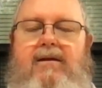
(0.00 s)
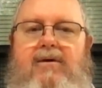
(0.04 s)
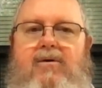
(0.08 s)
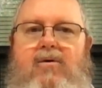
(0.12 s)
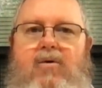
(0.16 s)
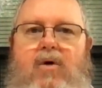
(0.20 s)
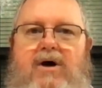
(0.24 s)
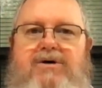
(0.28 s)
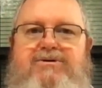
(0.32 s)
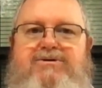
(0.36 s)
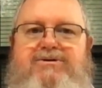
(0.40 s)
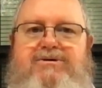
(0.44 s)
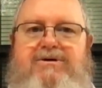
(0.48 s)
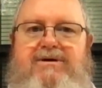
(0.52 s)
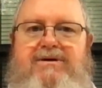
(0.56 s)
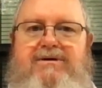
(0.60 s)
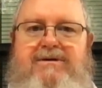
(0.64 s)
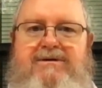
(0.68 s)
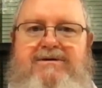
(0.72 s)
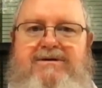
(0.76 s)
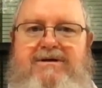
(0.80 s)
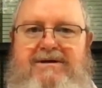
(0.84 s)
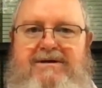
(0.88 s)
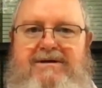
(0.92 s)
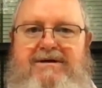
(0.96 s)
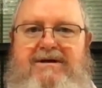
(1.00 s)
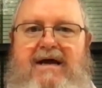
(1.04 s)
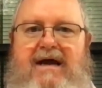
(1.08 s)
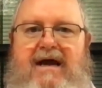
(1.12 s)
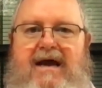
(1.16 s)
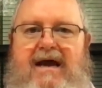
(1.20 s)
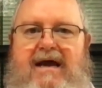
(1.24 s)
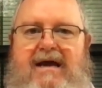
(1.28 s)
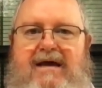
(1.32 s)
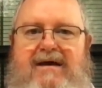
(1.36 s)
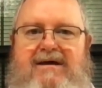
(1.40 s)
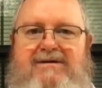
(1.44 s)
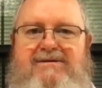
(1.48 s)
Question
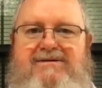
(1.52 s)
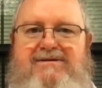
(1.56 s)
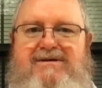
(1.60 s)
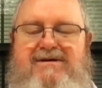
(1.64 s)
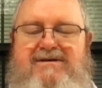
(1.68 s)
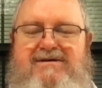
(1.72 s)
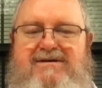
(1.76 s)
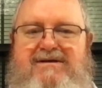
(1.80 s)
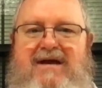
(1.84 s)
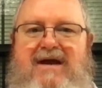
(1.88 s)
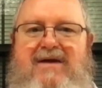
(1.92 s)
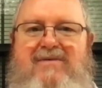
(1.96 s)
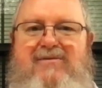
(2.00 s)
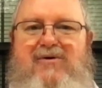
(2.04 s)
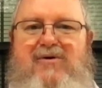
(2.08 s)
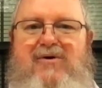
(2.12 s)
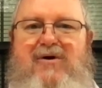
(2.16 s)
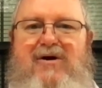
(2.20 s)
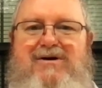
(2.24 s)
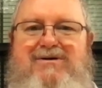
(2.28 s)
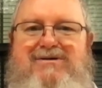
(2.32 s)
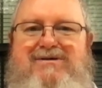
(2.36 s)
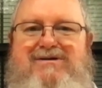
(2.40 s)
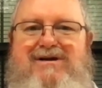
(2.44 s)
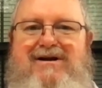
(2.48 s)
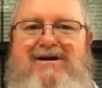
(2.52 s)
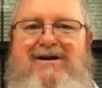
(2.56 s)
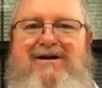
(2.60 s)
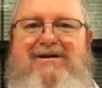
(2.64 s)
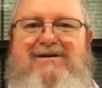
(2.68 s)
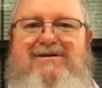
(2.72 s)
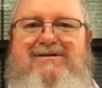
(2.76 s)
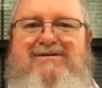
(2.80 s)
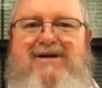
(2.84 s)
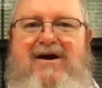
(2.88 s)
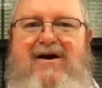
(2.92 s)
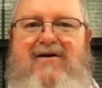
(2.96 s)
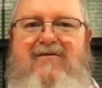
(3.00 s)
today is the same question
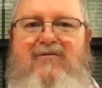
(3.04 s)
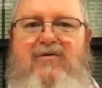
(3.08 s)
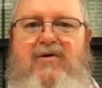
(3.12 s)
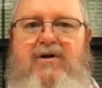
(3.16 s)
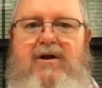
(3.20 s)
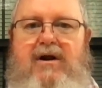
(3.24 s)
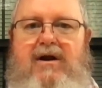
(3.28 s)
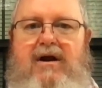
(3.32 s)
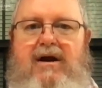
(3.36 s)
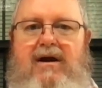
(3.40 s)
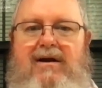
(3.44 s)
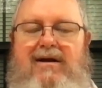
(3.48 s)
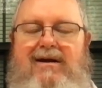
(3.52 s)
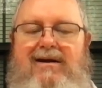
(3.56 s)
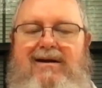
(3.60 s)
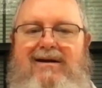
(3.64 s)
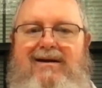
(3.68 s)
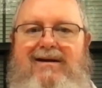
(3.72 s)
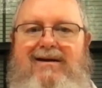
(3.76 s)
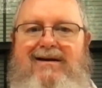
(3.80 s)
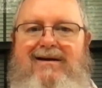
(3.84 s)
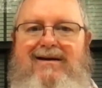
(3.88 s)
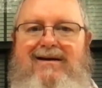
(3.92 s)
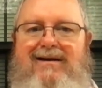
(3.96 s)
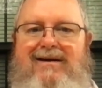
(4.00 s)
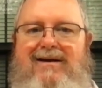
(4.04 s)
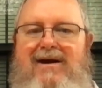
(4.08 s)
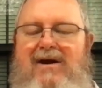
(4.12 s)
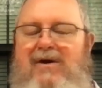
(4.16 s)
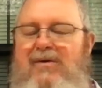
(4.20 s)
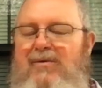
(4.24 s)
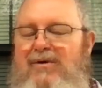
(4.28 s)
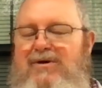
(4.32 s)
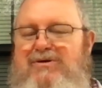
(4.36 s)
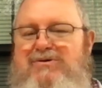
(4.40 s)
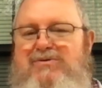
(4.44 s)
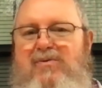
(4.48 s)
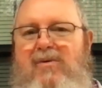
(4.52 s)
as every day.
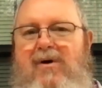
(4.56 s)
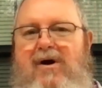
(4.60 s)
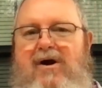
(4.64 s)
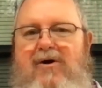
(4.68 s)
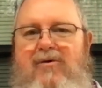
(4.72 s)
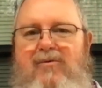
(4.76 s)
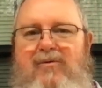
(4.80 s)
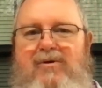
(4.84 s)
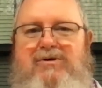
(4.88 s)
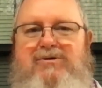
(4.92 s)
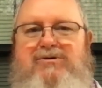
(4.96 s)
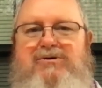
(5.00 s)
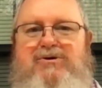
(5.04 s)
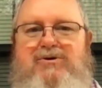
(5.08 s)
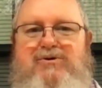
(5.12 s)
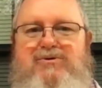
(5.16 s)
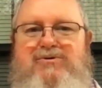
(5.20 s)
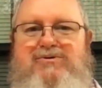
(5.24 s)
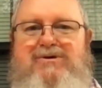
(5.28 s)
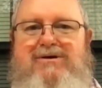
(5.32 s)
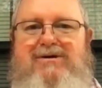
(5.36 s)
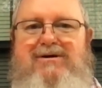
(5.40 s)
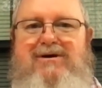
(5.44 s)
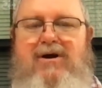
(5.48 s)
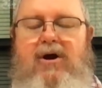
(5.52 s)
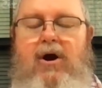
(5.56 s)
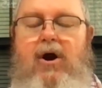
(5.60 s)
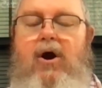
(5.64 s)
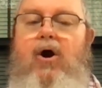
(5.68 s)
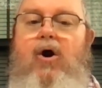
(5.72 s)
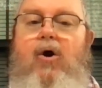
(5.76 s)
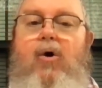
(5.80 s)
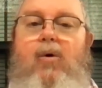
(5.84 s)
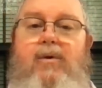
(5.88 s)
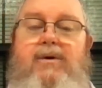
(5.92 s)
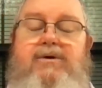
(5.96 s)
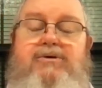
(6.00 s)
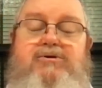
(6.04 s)
Which way are we choosing?
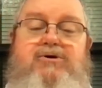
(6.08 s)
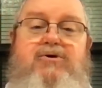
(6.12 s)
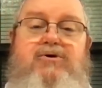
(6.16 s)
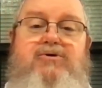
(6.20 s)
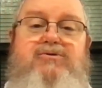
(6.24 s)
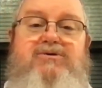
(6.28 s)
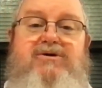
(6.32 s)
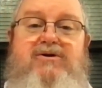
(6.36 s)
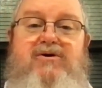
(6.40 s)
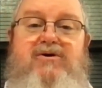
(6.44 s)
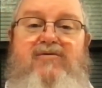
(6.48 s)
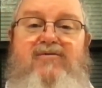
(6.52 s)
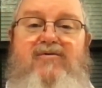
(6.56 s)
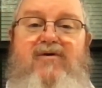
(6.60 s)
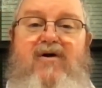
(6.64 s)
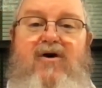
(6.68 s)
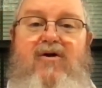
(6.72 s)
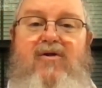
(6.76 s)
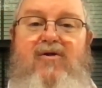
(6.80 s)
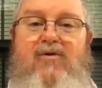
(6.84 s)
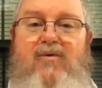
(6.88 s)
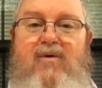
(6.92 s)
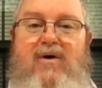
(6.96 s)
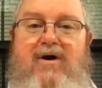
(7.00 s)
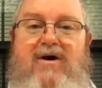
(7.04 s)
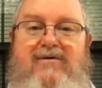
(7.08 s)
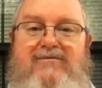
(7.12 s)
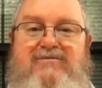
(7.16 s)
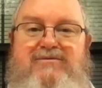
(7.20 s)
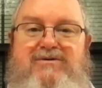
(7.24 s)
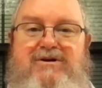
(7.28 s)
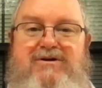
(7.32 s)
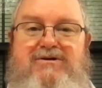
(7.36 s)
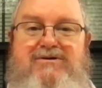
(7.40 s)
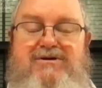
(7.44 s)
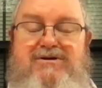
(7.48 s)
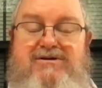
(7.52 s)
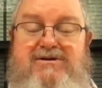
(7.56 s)
Are we choosing to follow the way of
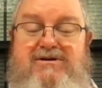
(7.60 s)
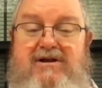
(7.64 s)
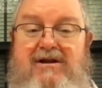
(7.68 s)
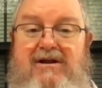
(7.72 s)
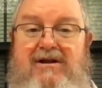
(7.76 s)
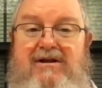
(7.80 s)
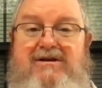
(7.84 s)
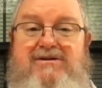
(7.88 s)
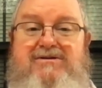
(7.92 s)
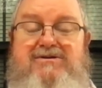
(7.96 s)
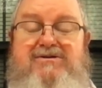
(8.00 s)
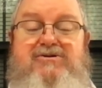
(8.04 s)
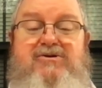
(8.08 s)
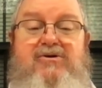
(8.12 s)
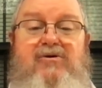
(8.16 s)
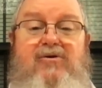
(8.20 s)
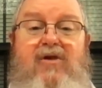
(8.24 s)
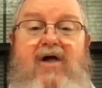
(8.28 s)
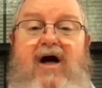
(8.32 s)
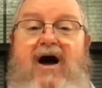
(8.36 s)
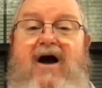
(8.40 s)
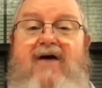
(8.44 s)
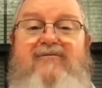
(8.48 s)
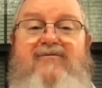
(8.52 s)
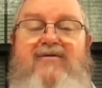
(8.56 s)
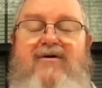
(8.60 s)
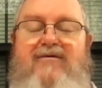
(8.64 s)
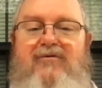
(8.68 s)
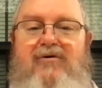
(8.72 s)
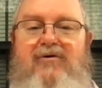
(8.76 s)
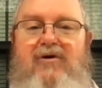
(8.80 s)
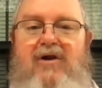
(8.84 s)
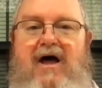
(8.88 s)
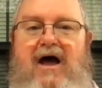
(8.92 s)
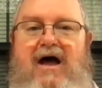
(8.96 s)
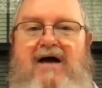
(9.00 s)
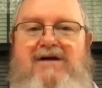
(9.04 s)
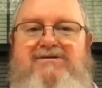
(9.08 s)
Jesus that leads to life
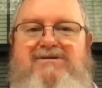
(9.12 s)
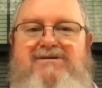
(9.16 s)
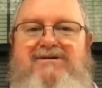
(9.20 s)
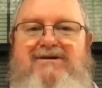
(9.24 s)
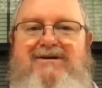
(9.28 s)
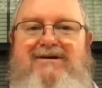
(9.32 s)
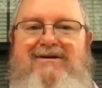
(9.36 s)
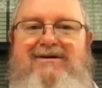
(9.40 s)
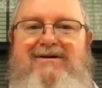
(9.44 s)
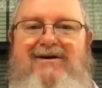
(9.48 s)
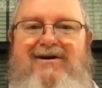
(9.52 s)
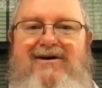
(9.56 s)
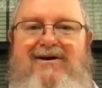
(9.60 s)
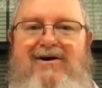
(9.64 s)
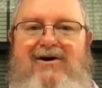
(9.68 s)
everlasting?